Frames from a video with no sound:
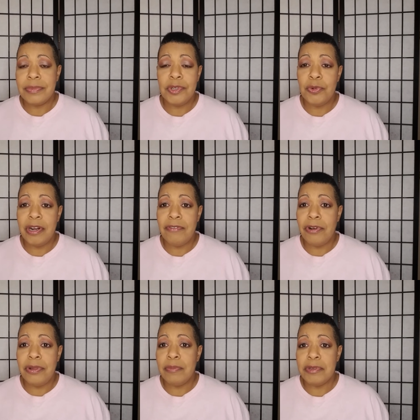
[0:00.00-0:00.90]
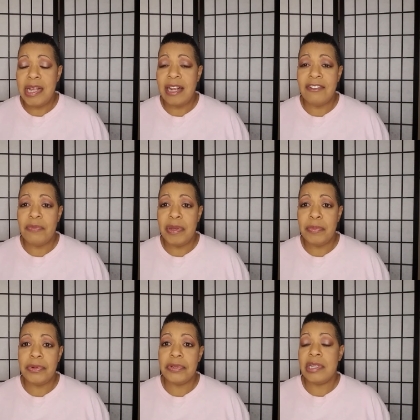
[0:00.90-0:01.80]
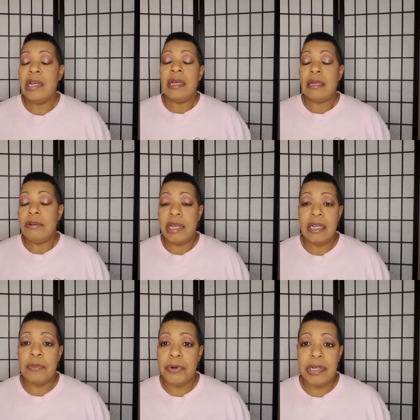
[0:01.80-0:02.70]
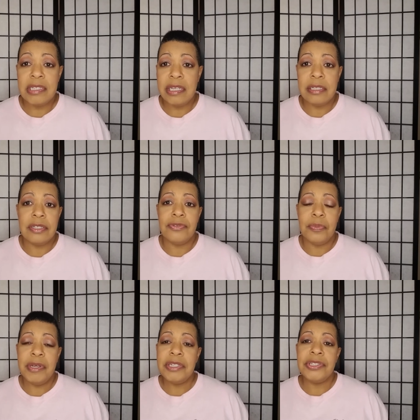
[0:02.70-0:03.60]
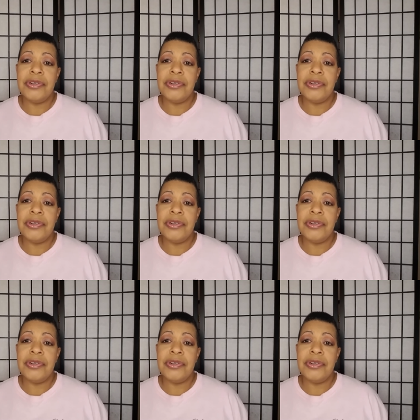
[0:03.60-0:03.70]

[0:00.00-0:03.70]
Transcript: whoever are the most active members, okay, come on, let's take this group picture.